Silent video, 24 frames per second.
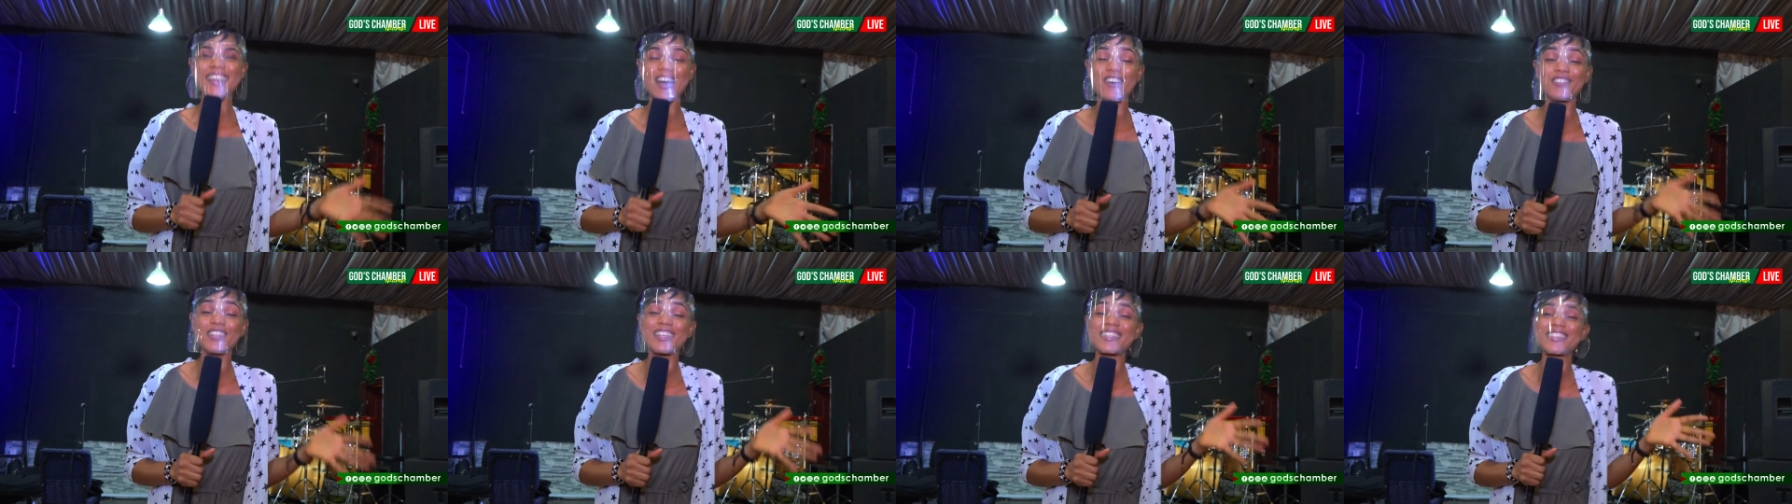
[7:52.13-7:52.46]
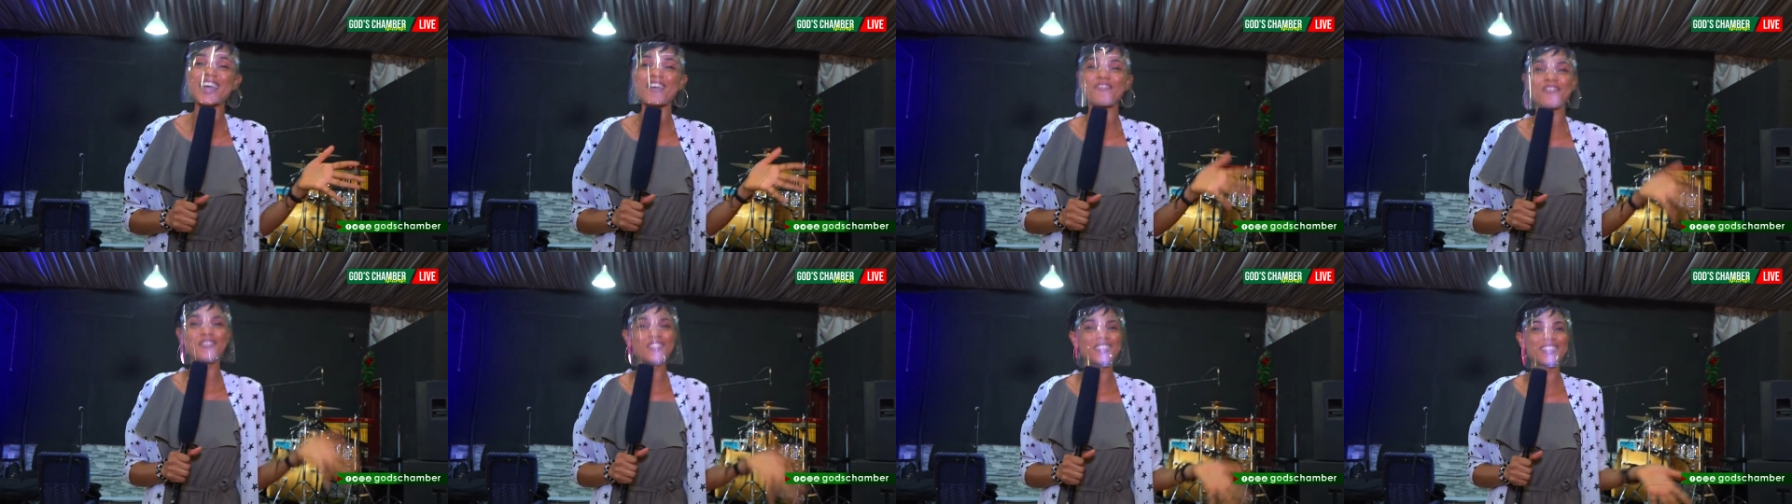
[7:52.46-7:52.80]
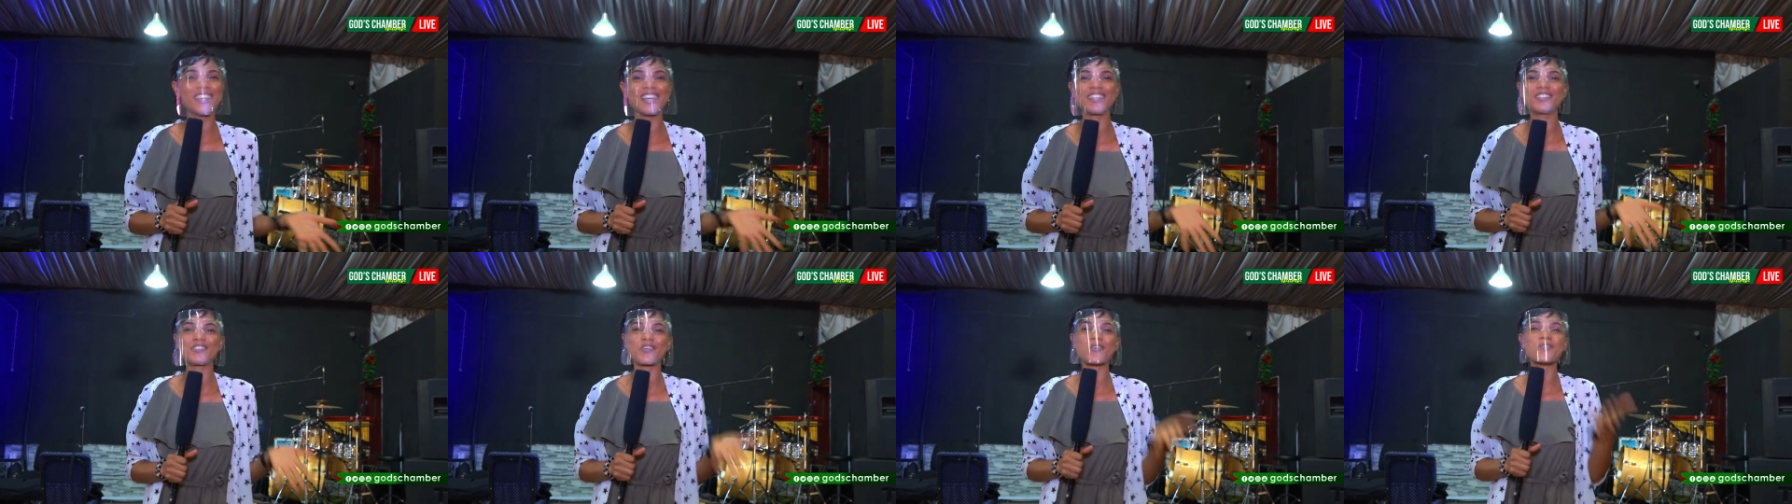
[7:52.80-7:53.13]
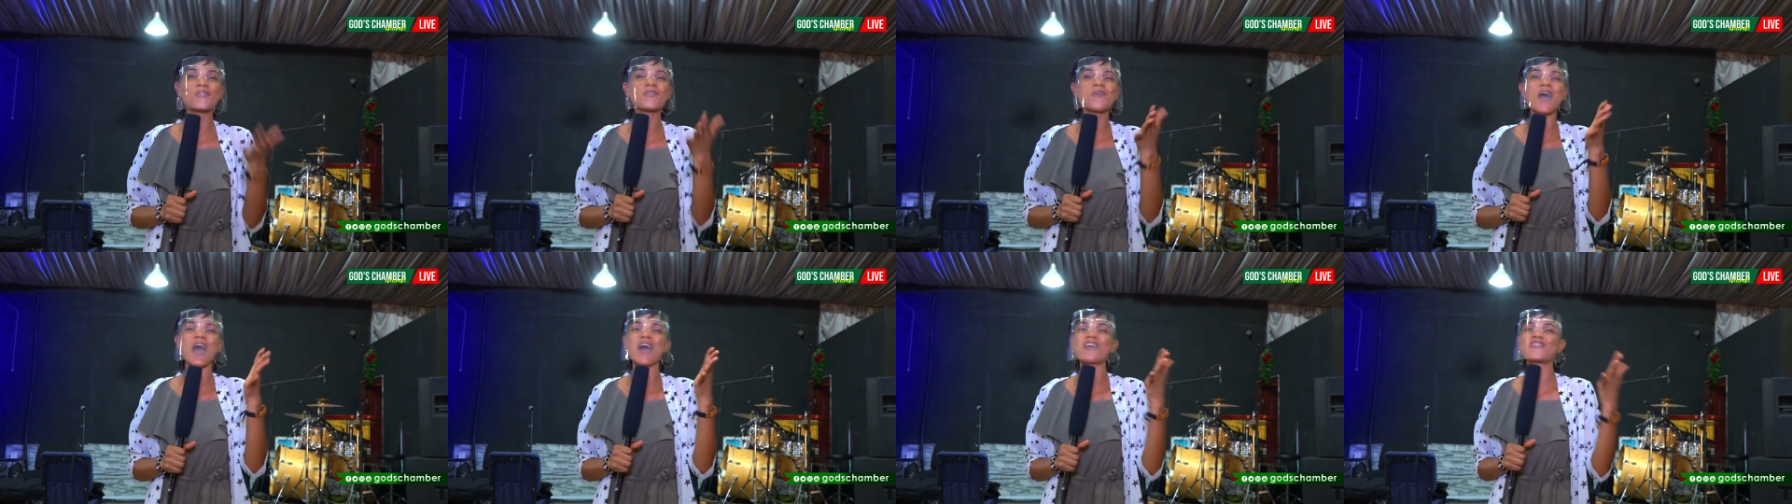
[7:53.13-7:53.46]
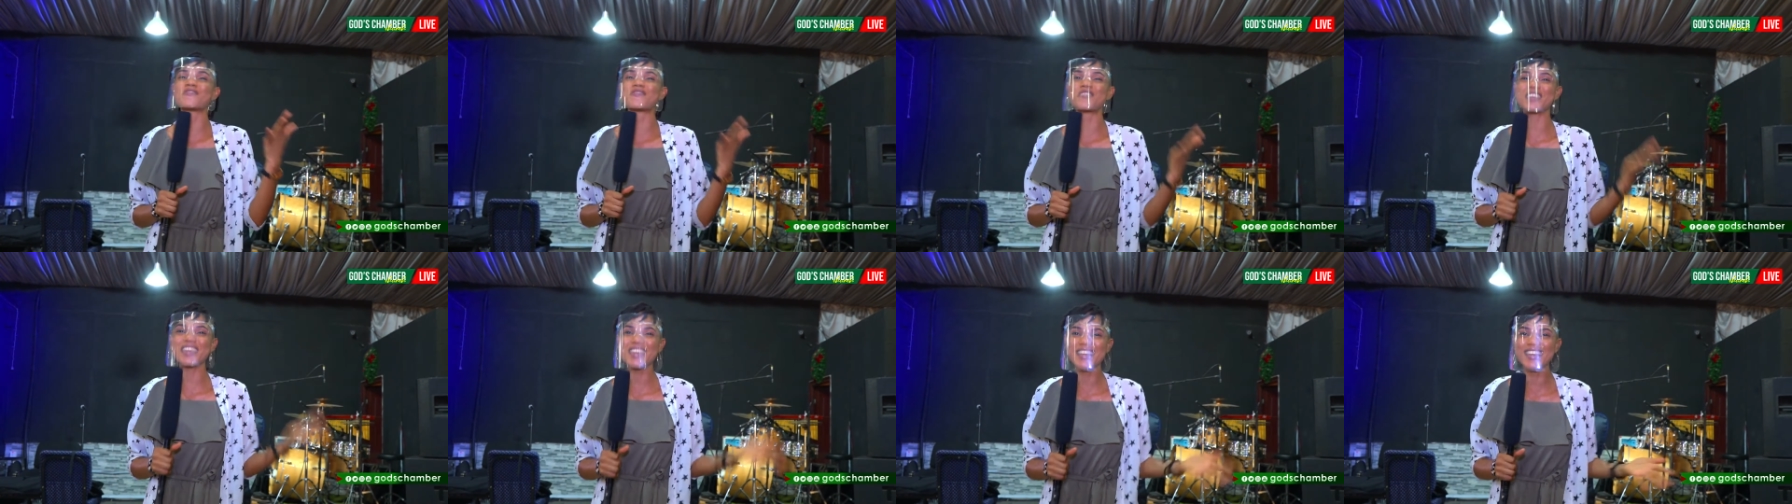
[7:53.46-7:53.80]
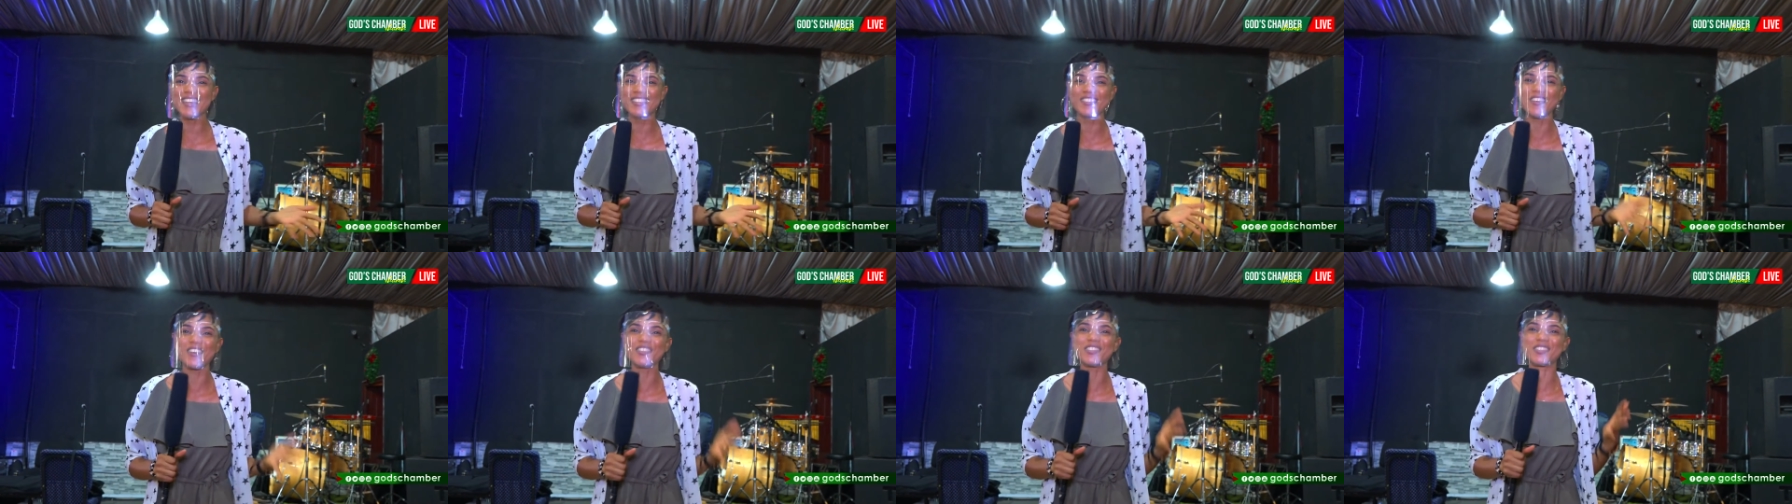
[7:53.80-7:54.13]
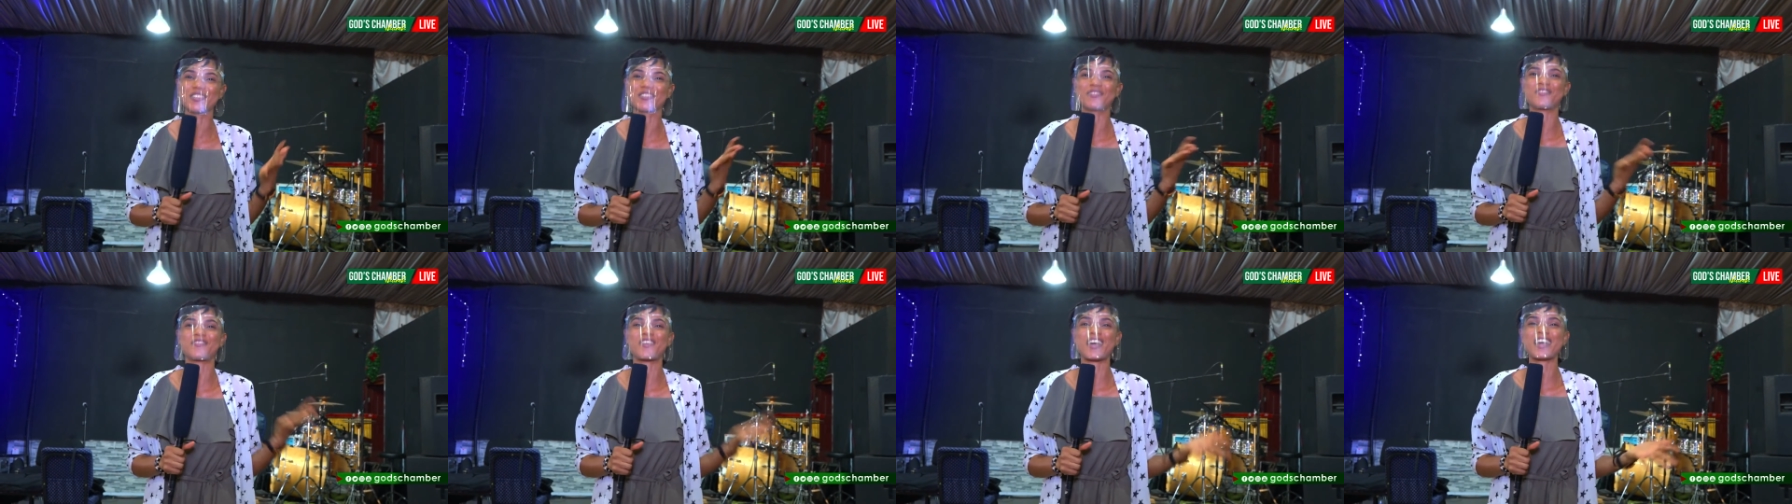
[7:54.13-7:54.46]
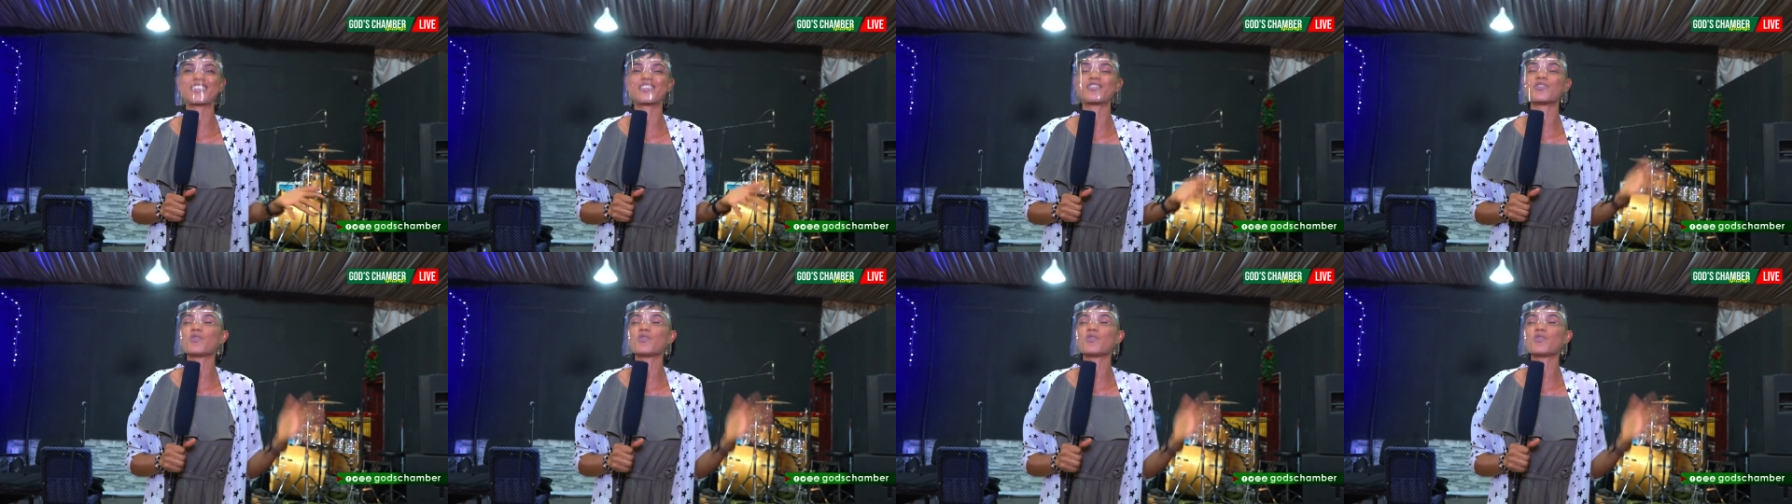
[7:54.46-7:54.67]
on the seventh day so who are we not to rest